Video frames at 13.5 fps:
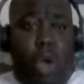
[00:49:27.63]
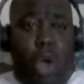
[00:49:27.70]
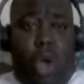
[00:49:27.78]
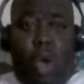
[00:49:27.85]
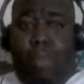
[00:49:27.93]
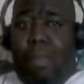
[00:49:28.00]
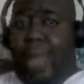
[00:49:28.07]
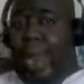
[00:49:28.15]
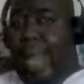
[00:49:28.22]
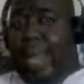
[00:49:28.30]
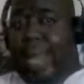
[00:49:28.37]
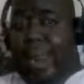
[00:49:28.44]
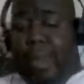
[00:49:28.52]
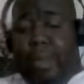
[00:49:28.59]
oh man, I
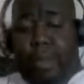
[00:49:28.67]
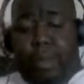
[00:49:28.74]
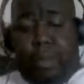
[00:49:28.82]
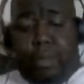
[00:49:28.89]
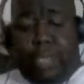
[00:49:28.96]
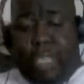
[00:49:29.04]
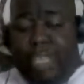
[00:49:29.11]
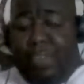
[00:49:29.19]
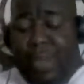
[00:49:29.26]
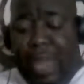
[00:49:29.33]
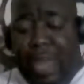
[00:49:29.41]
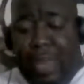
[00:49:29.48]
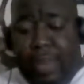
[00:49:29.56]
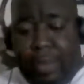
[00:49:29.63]
got to go see
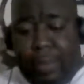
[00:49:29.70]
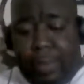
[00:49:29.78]
that.